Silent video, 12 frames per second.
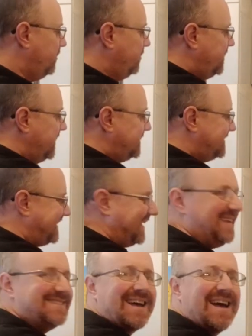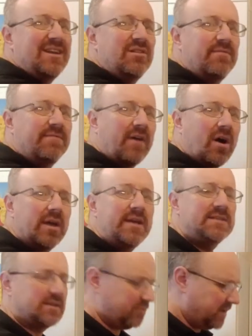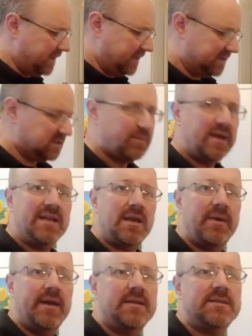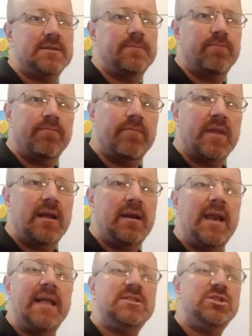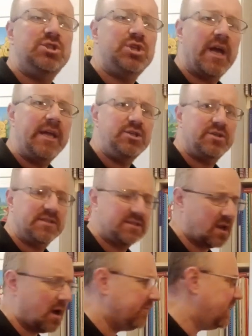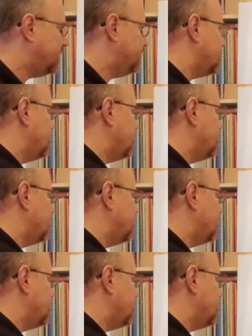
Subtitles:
This is an advisory speed limit. Let's change the scenario for